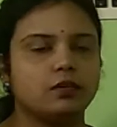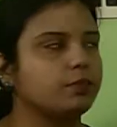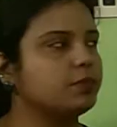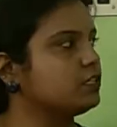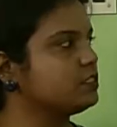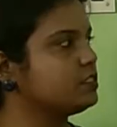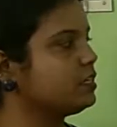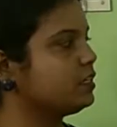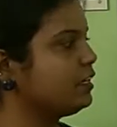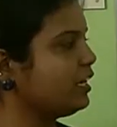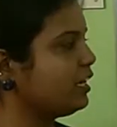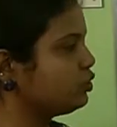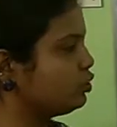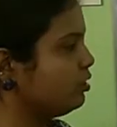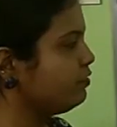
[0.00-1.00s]

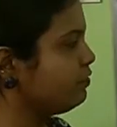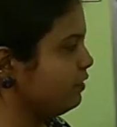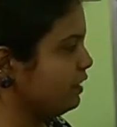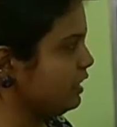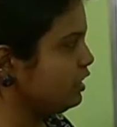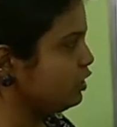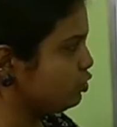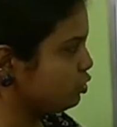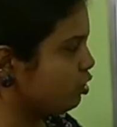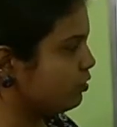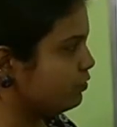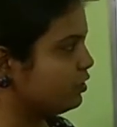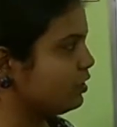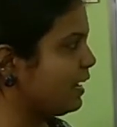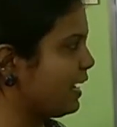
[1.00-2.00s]
percentage of each
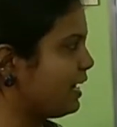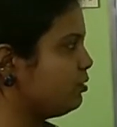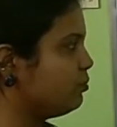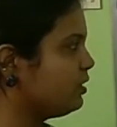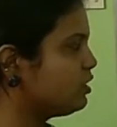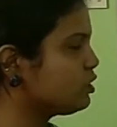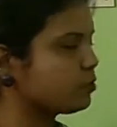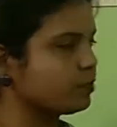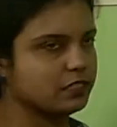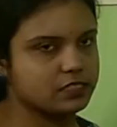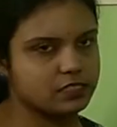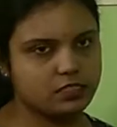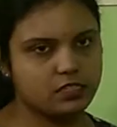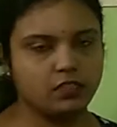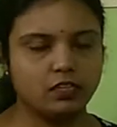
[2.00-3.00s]
of the elements
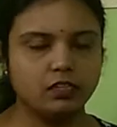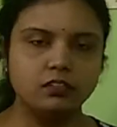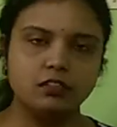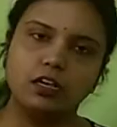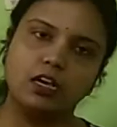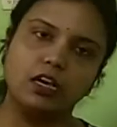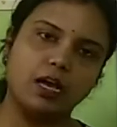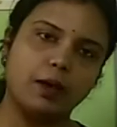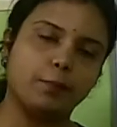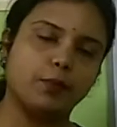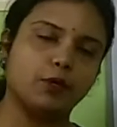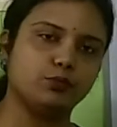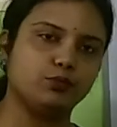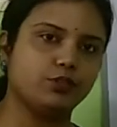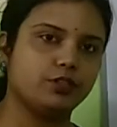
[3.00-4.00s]
present in the
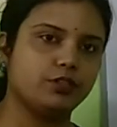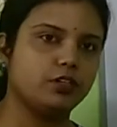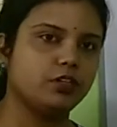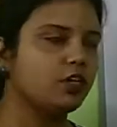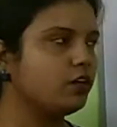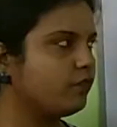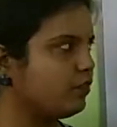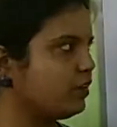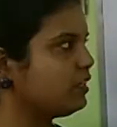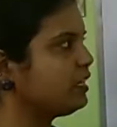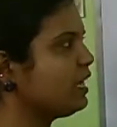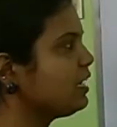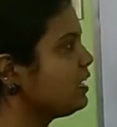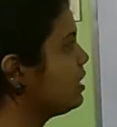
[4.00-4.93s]
compound. We'll take